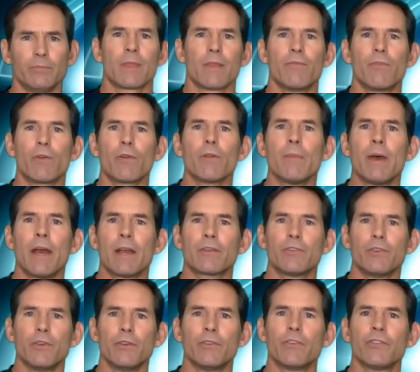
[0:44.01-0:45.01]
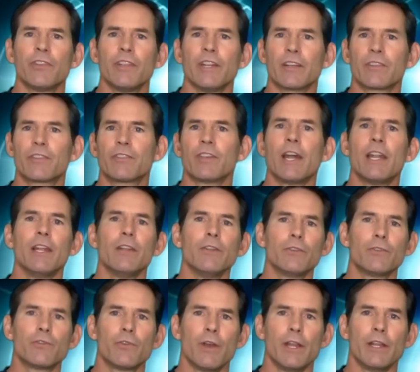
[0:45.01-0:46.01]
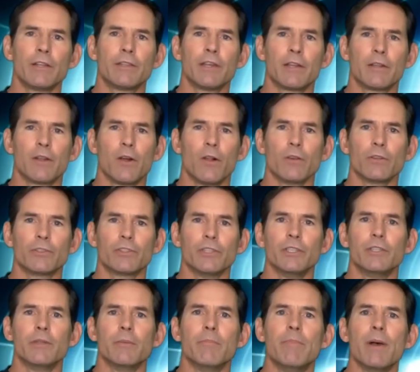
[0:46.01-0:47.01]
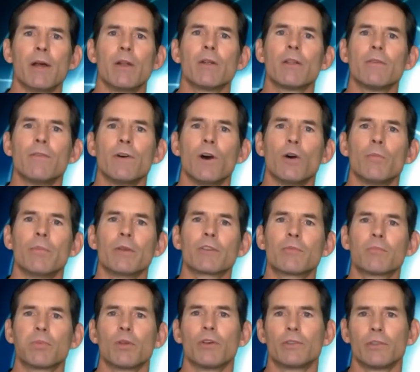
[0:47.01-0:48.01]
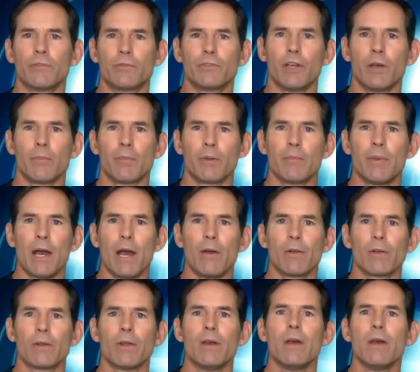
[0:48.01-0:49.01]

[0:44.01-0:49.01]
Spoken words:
VertiMax uses an exciting new training technology to better develop explosive jumping power